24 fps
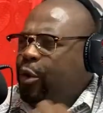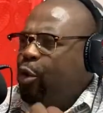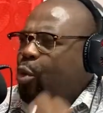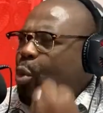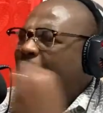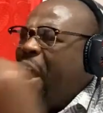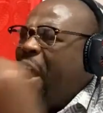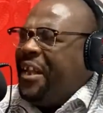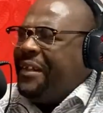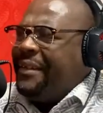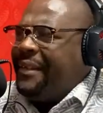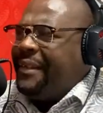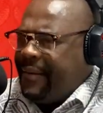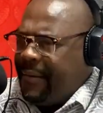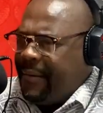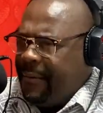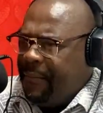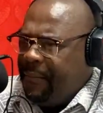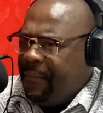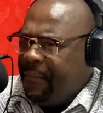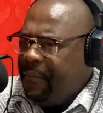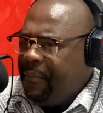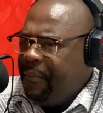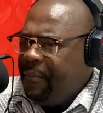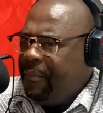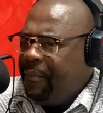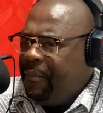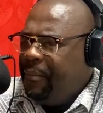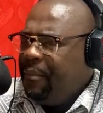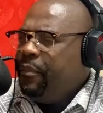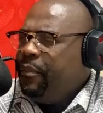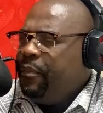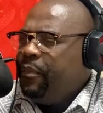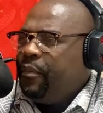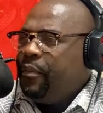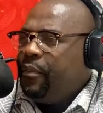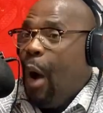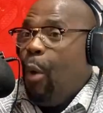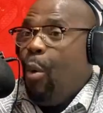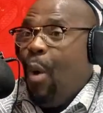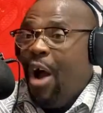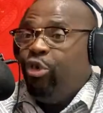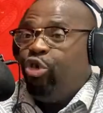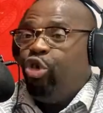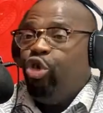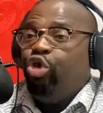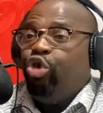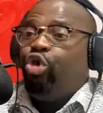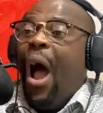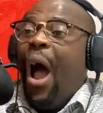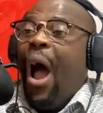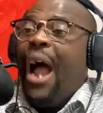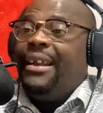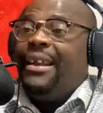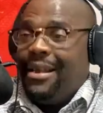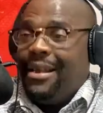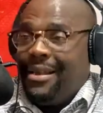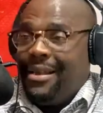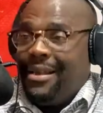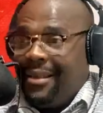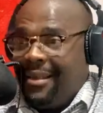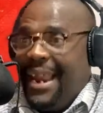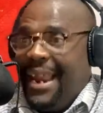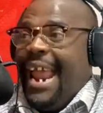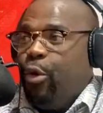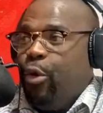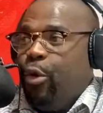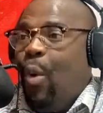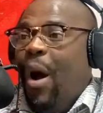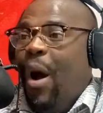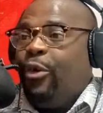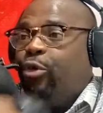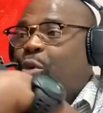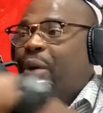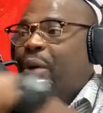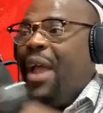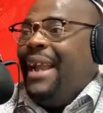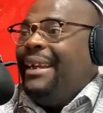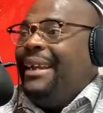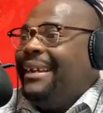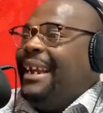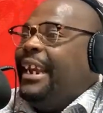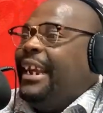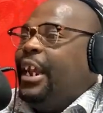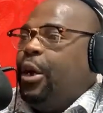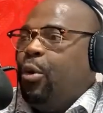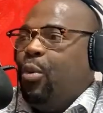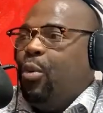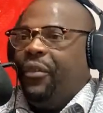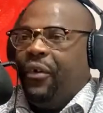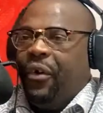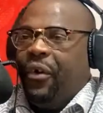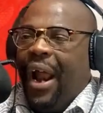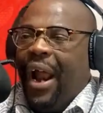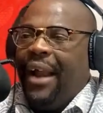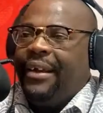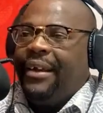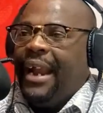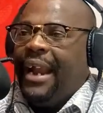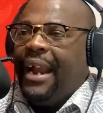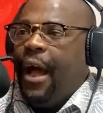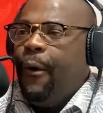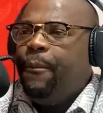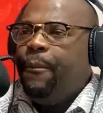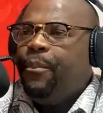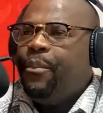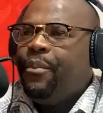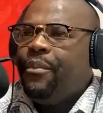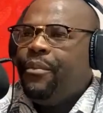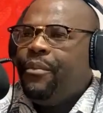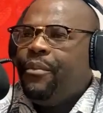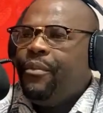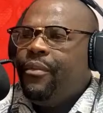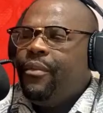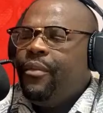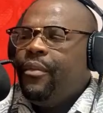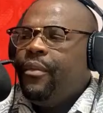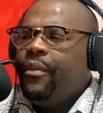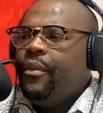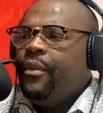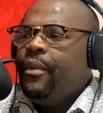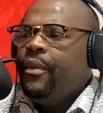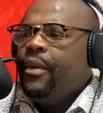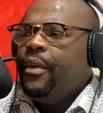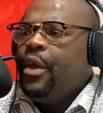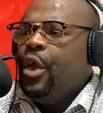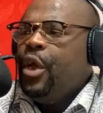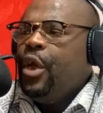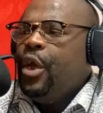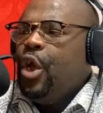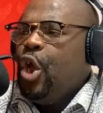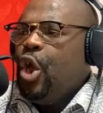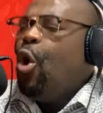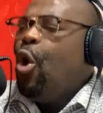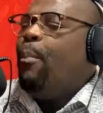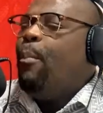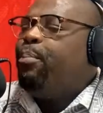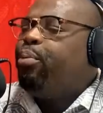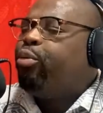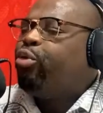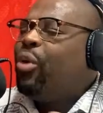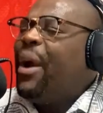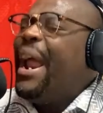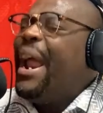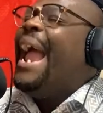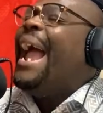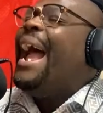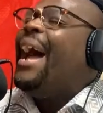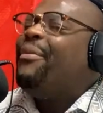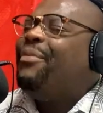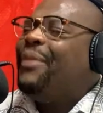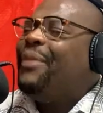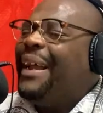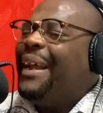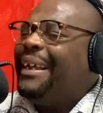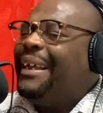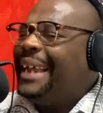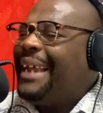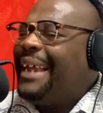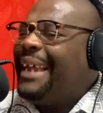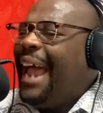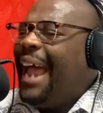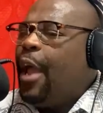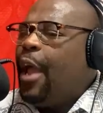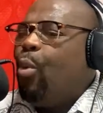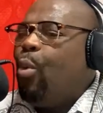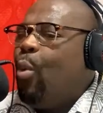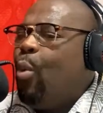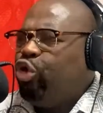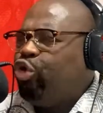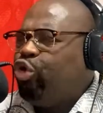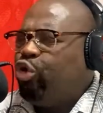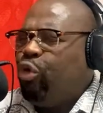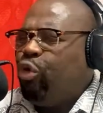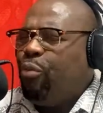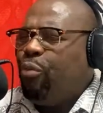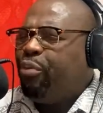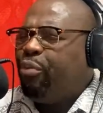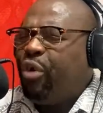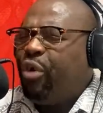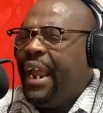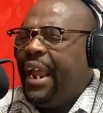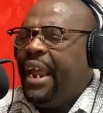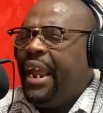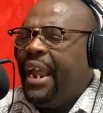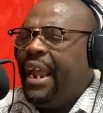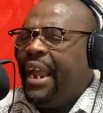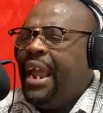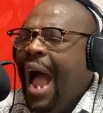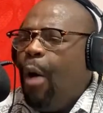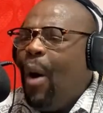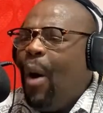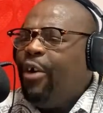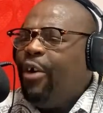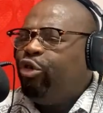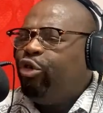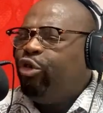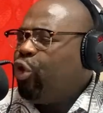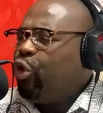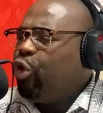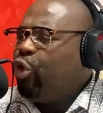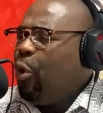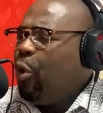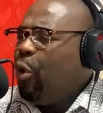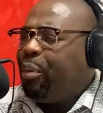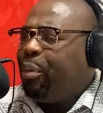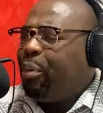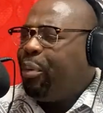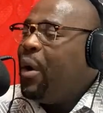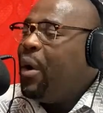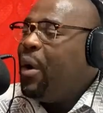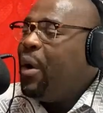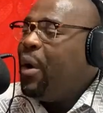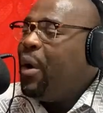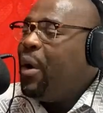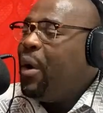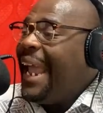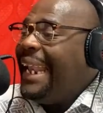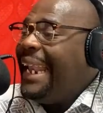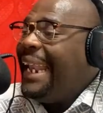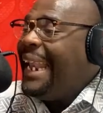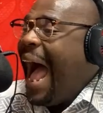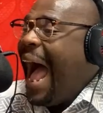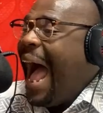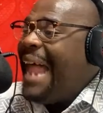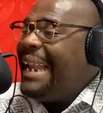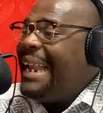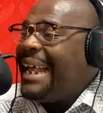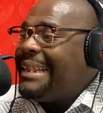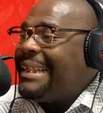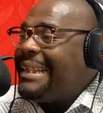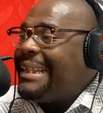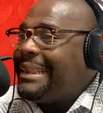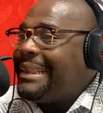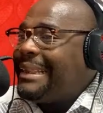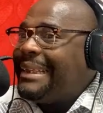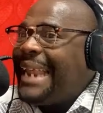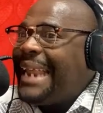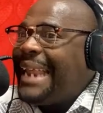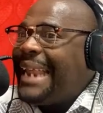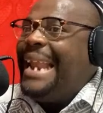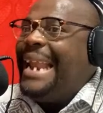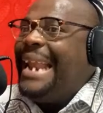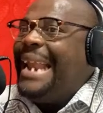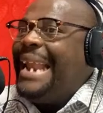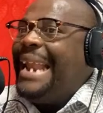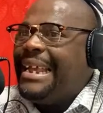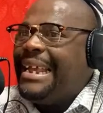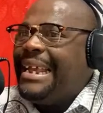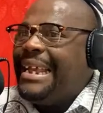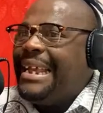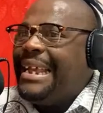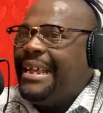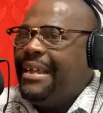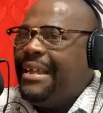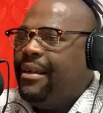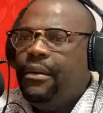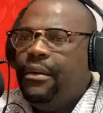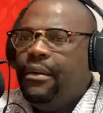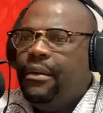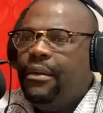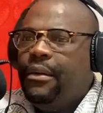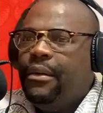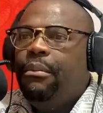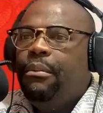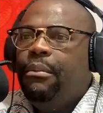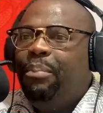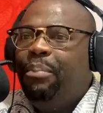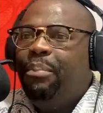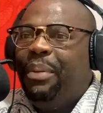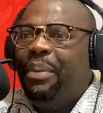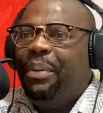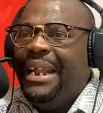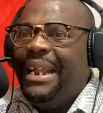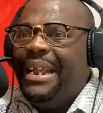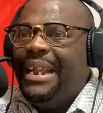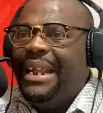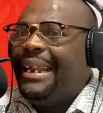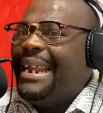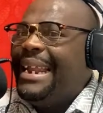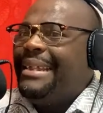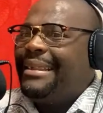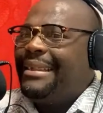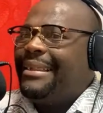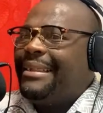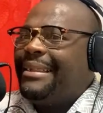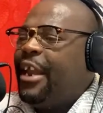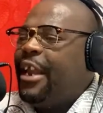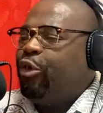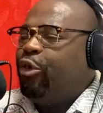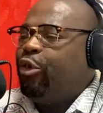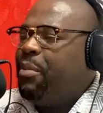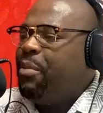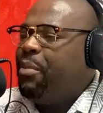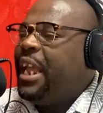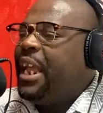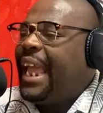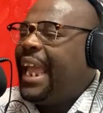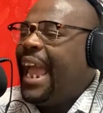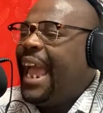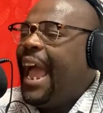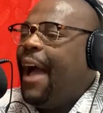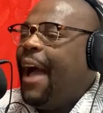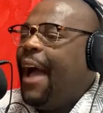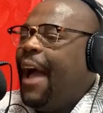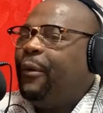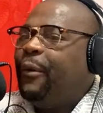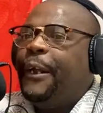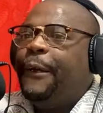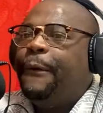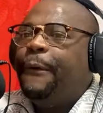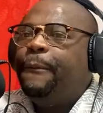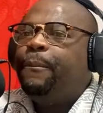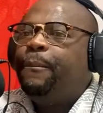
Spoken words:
words. I want you to understand what we are dealing with right now. Your prayer that I want you to pray, I want you to pray with an understanding. Please listen to me carefully.